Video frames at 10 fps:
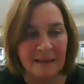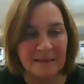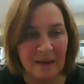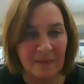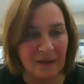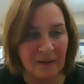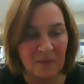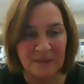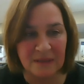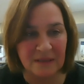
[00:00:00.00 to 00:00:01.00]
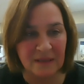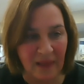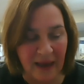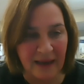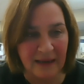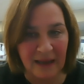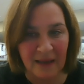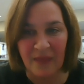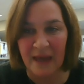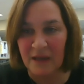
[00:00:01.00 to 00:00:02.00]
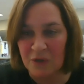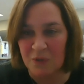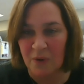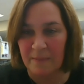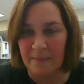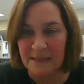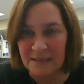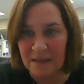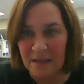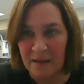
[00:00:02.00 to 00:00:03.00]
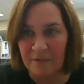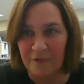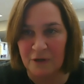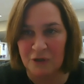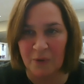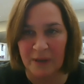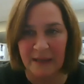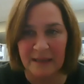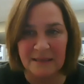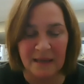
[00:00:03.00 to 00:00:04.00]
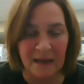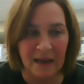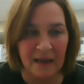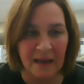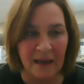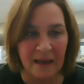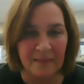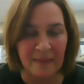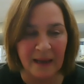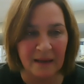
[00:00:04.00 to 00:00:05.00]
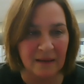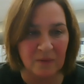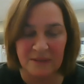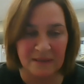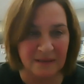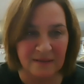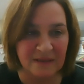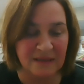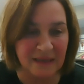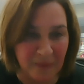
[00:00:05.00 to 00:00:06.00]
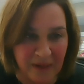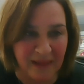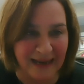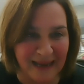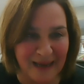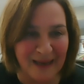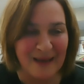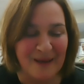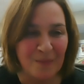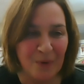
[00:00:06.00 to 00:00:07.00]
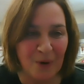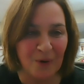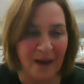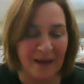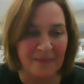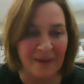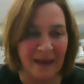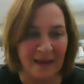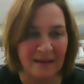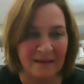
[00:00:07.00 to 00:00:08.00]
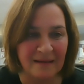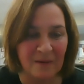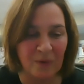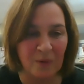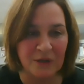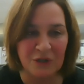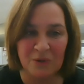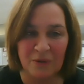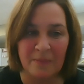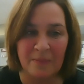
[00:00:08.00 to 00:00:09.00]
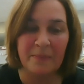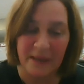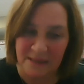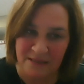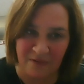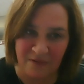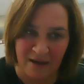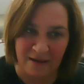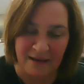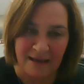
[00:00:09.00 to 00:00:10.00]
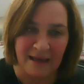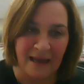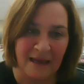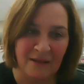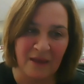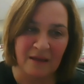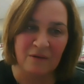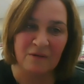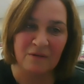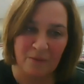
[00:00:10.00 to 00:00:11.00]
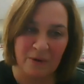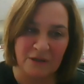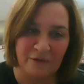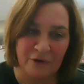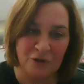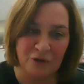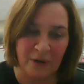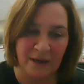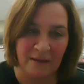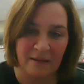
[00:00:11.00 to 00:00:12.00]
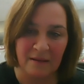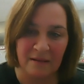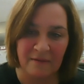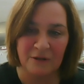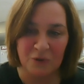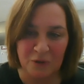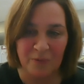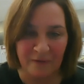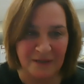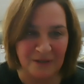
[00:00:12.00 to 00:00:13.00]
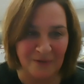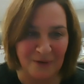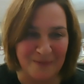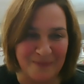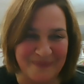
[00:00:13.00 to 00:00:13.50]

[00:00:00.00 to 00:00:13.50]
Debbie, it was a delight. Thank you to our men's club for joining in today. It was a stimulating program, and we wish you the best of luck. And thank you so much for joining the Cleveland Jewish Book Festival.